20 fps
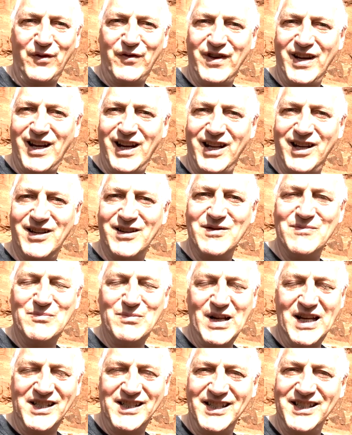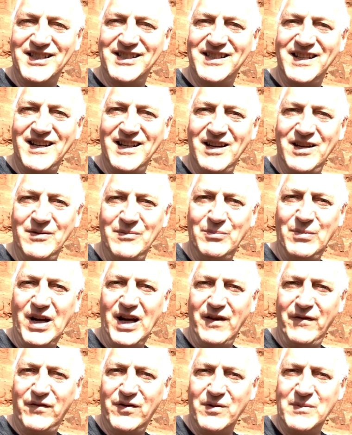feeling. Blessings and
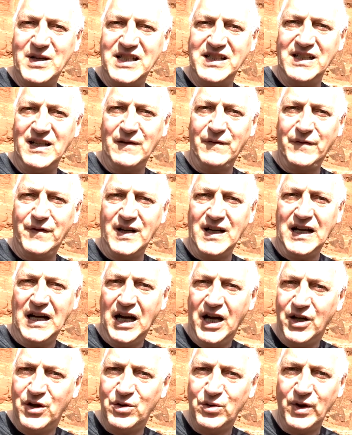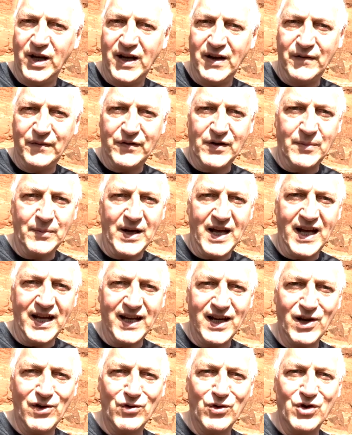bye from myself, Ahonu, and from
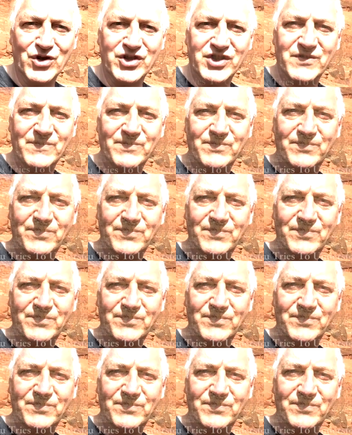Aingeal Rose.